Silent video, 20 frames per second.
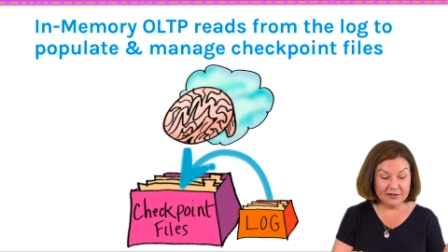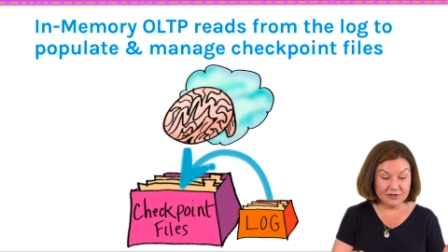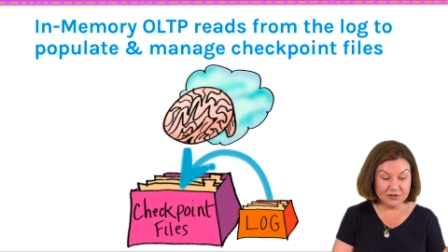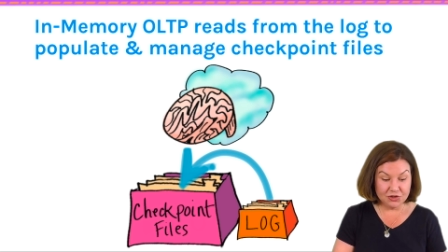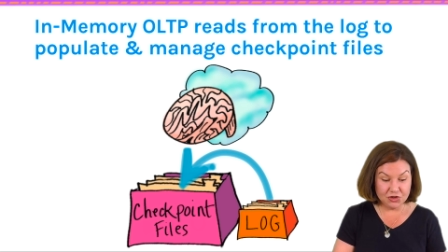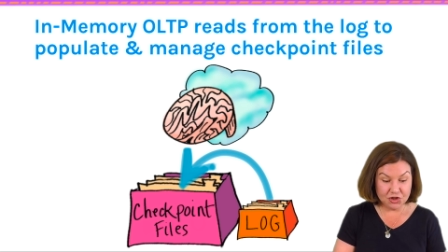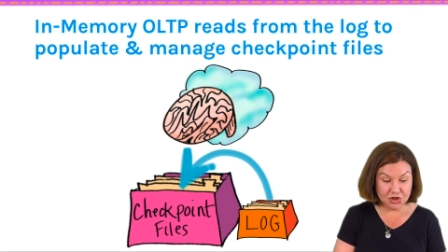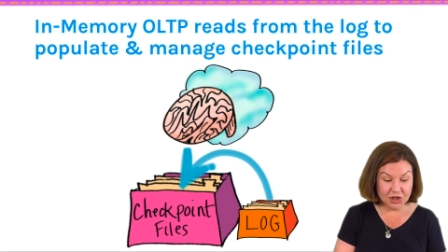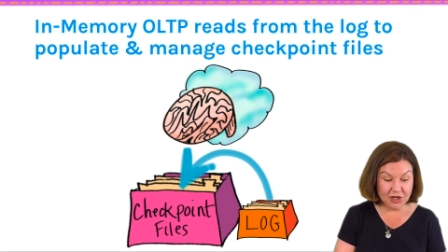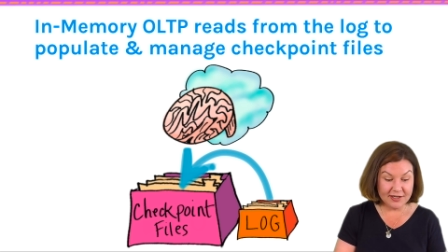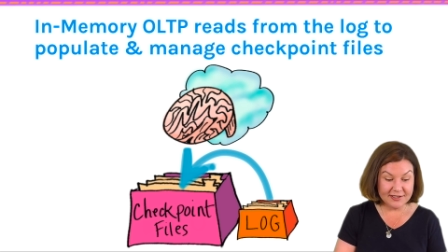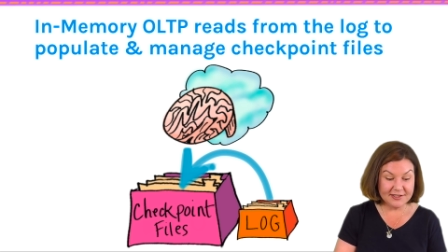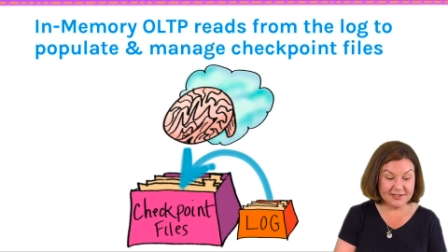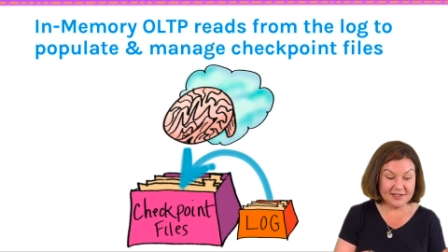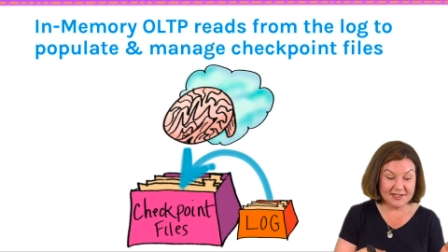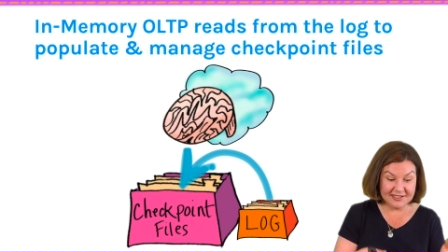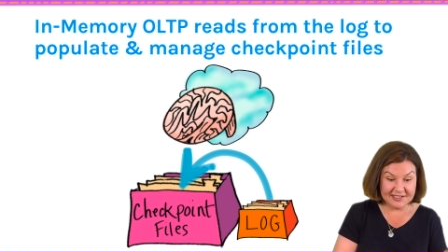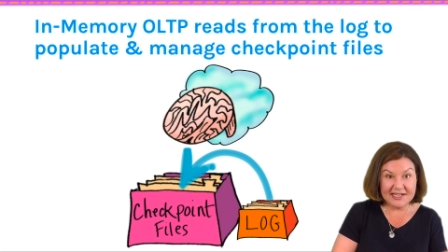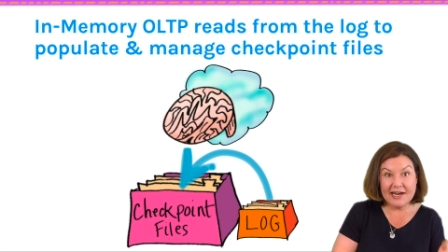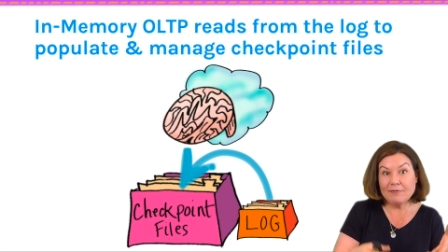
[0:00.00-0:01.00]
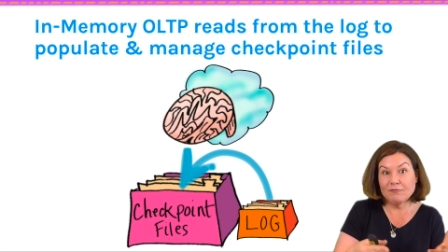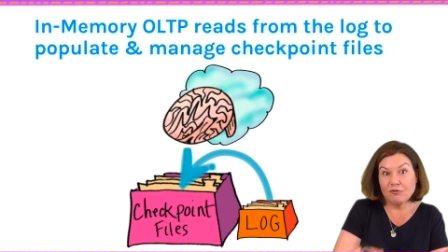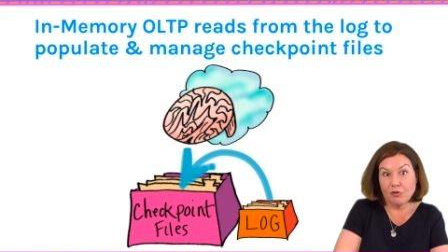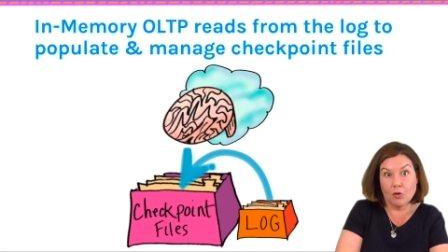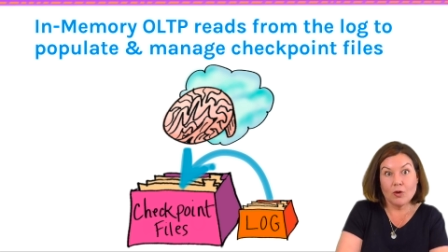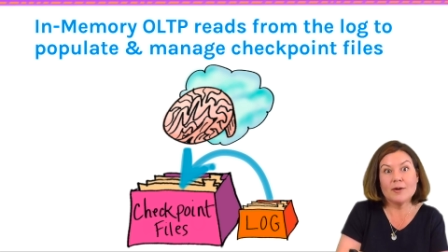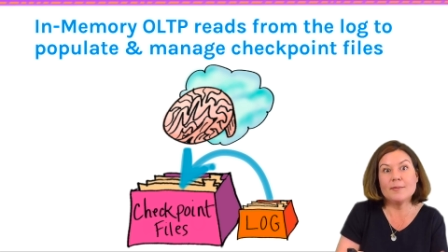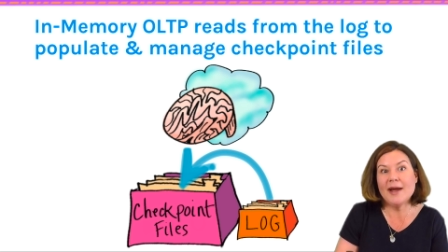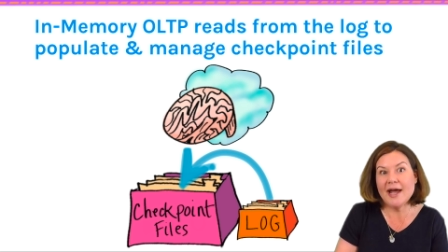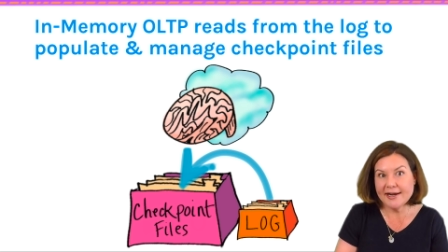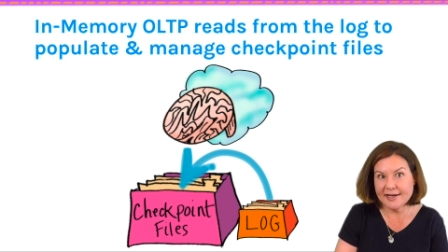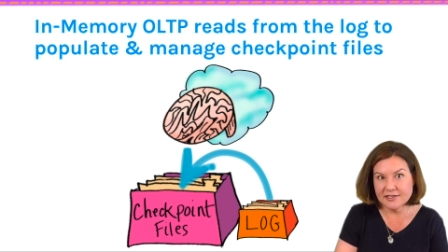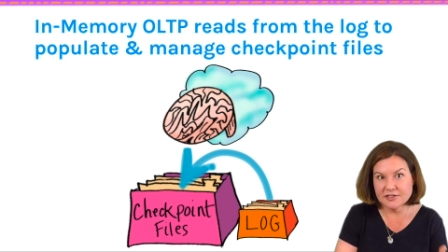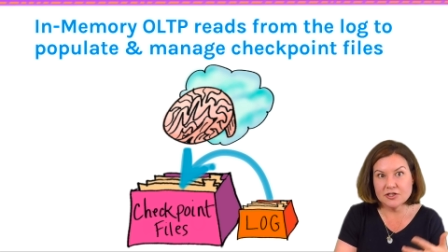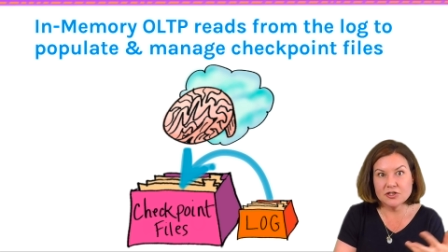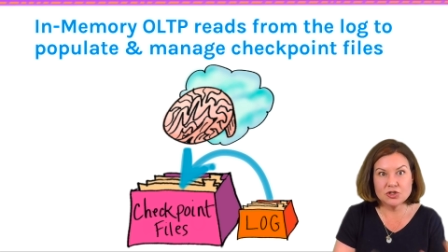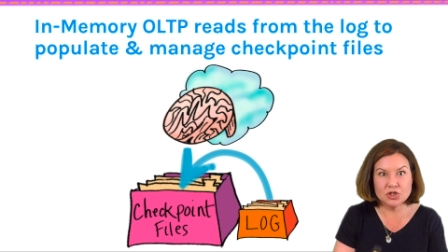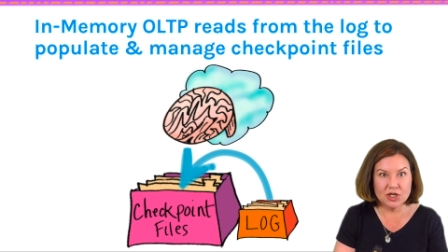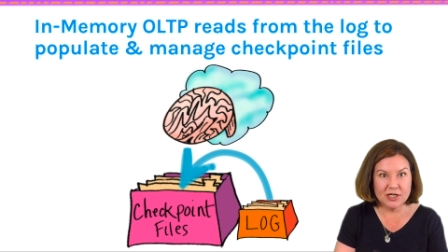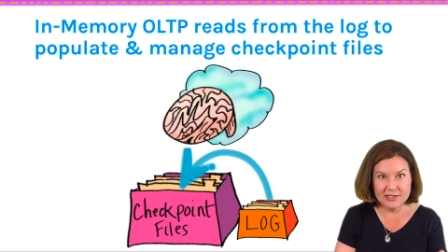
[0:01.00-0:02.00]
is just the same format as
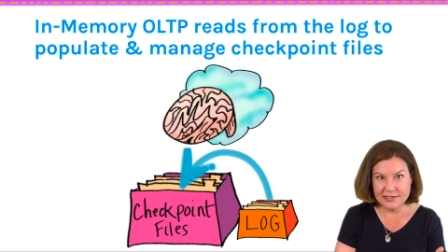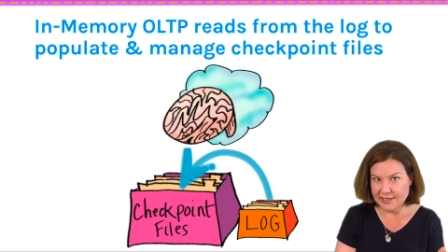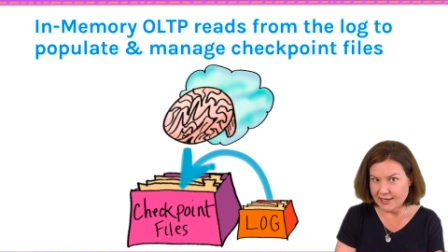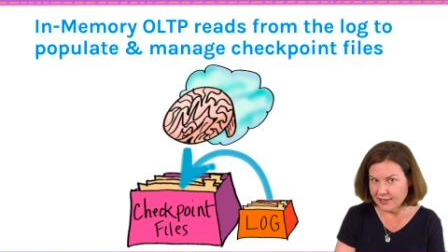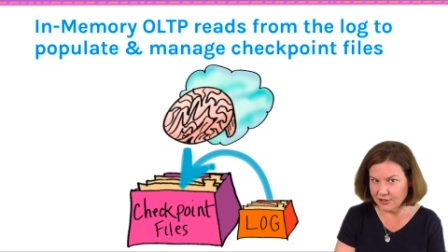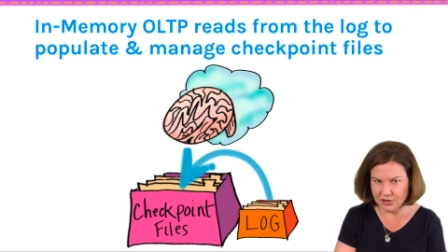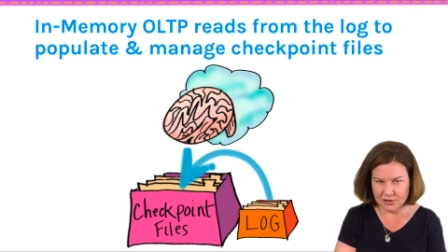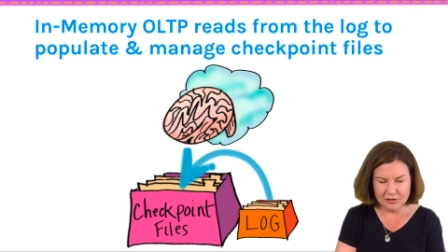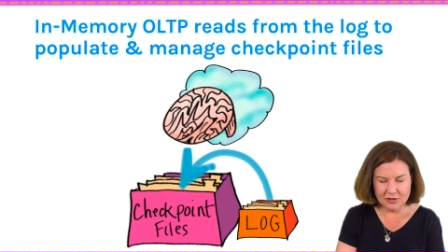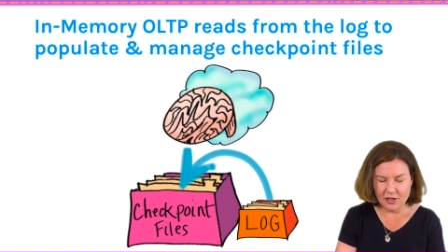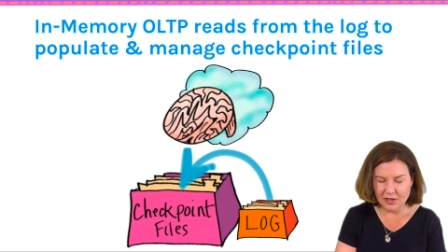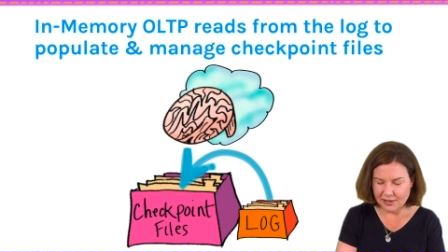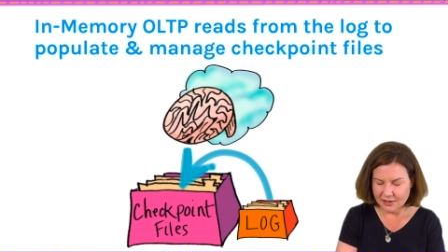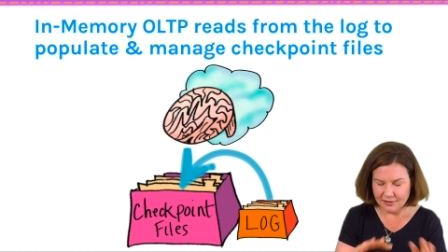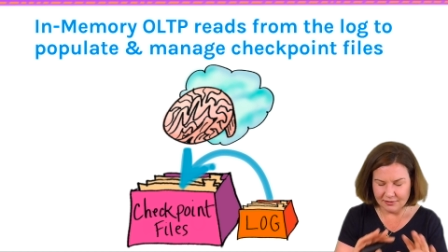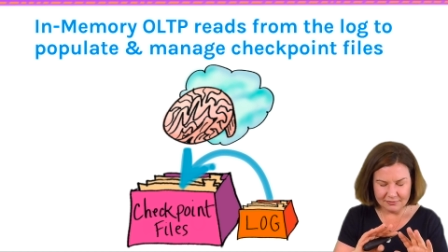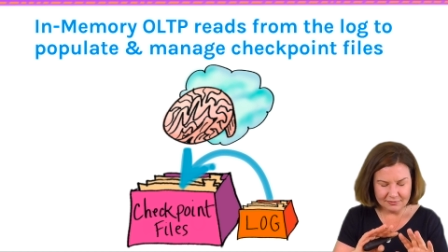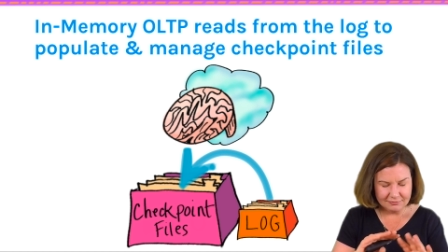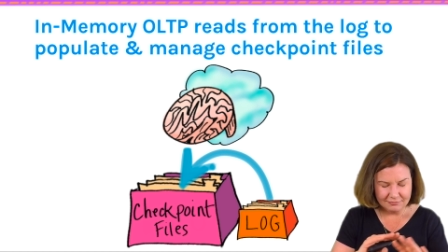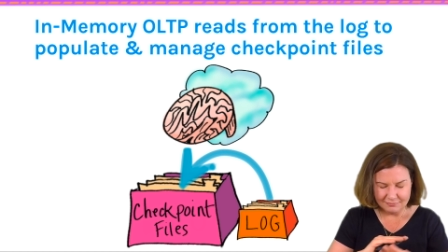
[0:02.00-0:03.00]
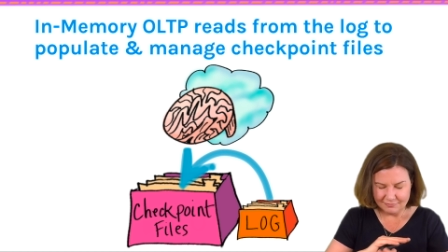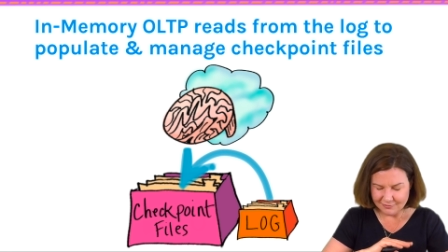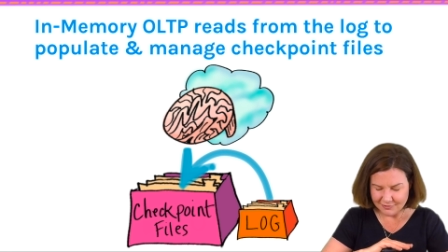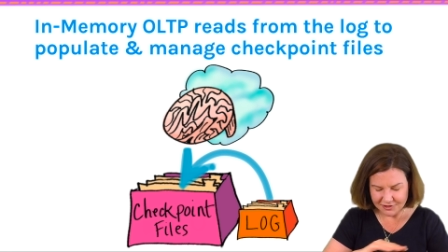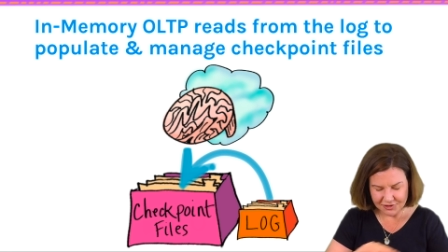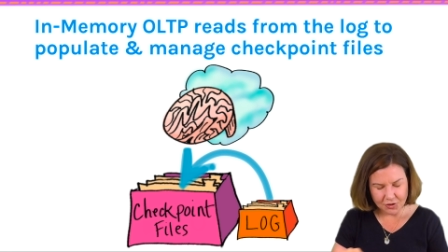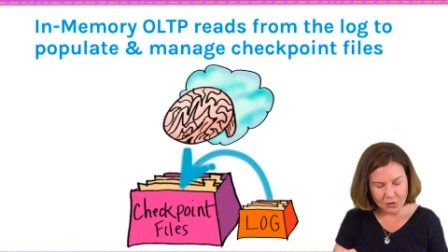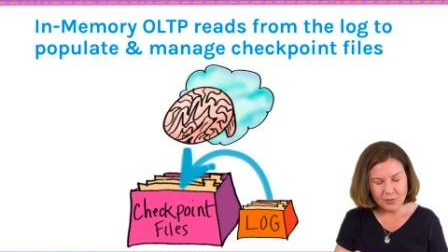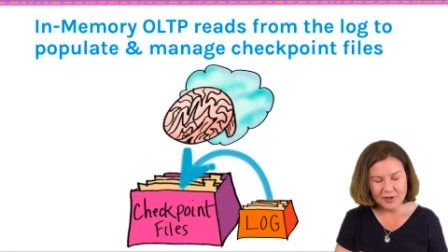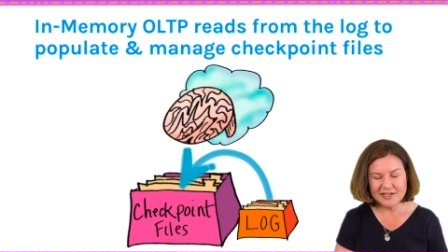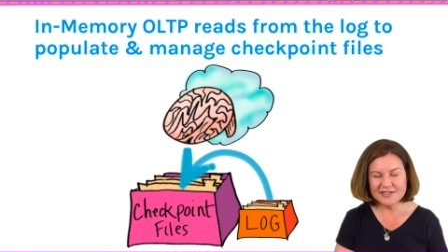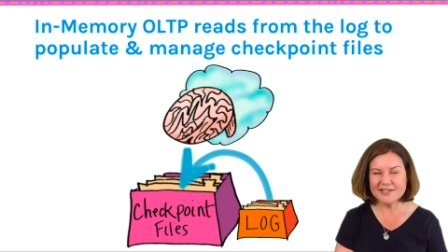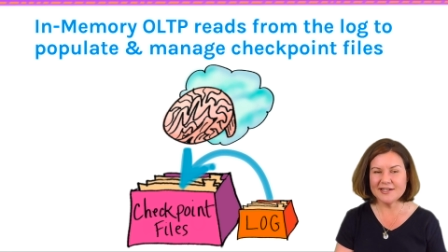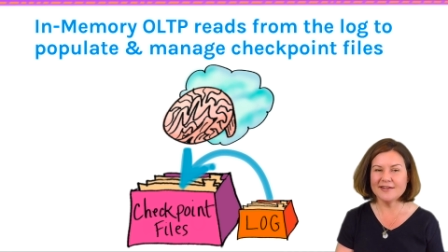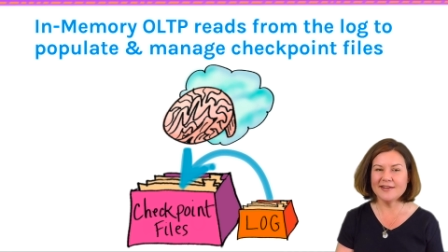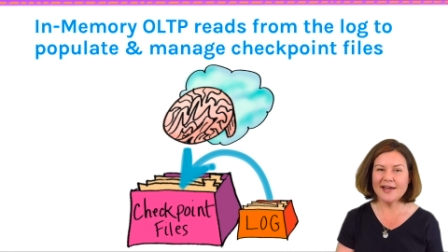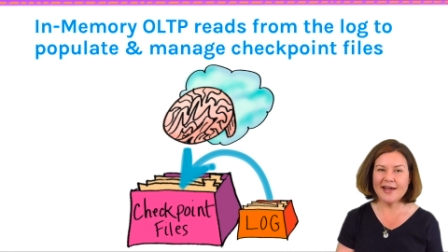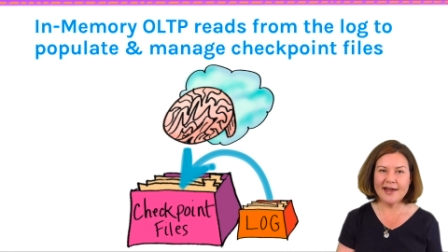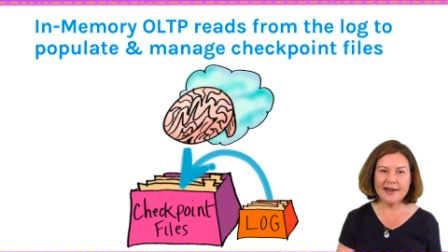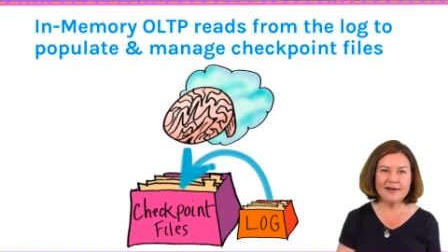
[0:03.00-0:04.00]
the transaction log. Don't want to say
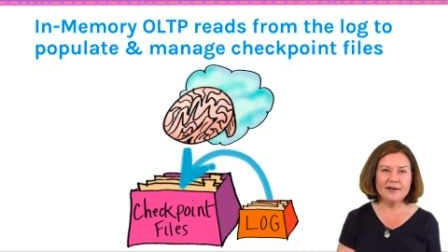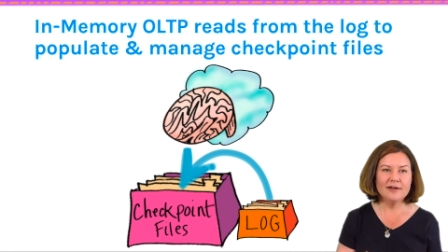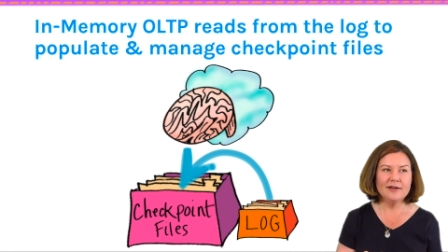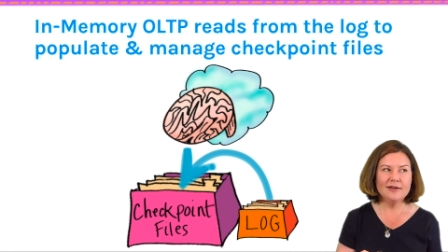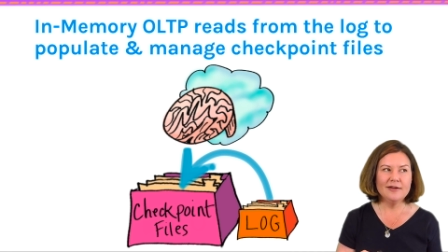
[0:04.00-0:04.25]
that